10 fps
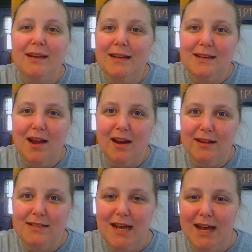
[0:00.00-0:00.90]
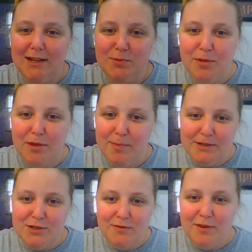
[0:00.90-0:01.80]
in contact with a
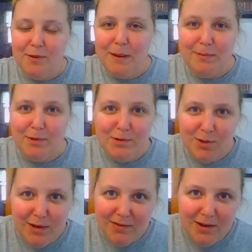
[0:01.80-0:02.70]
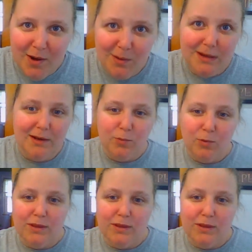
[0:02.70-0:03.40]
bunch of other people who don't even know it.